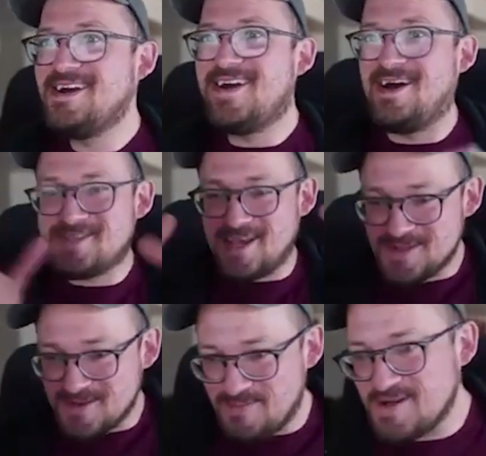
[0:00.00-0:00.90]
I was able
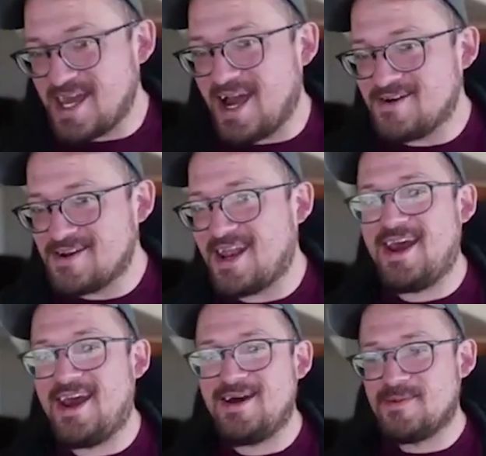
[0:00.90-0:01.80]
to build out an
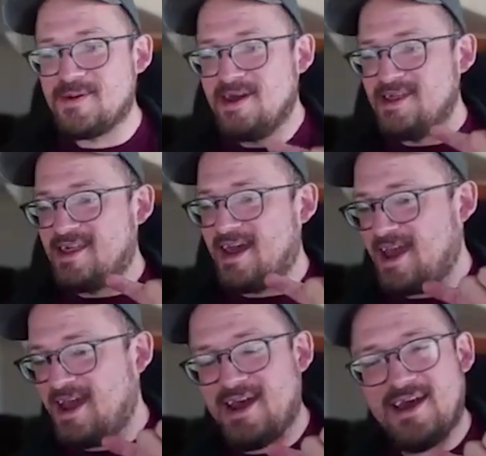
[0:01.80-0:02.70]
app that
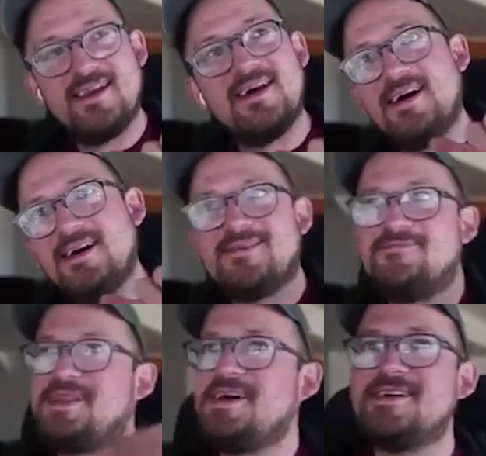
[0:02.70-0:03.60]
had uh, some
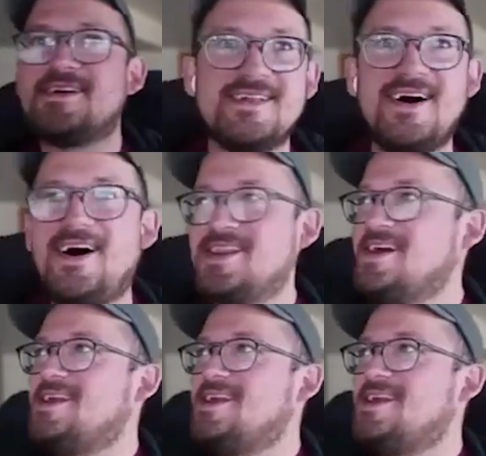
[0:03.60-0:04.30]
delegate on it.